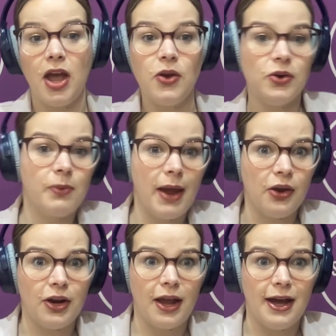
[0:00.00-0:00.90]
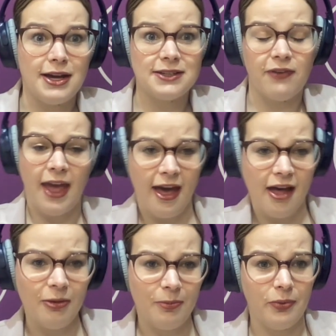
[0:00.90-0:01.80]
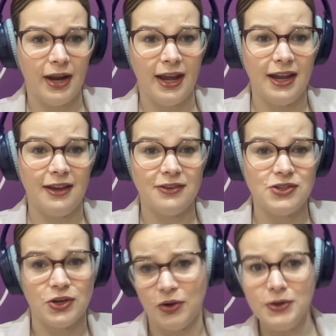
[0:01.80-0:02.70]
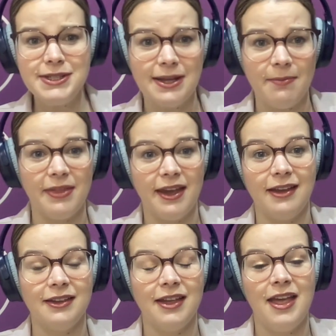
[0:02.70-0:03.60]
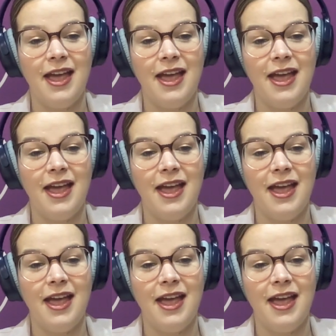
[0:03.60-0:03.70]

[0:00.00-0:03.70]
who do I go to ask for help when I don't know something?